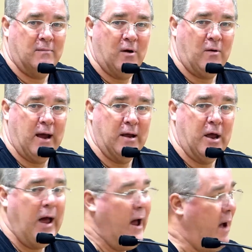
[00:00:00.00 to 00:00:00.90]
Okay?
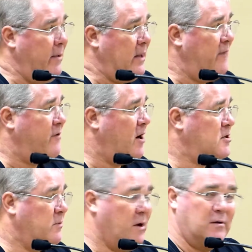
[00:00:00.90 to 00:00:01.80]
How many lifeguards
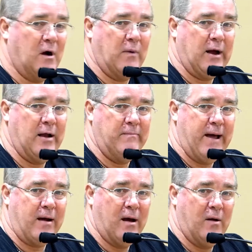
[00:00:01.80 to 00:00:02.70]
are we cutting
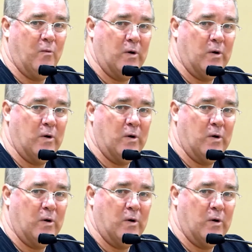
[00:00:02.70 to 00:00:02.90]
back on?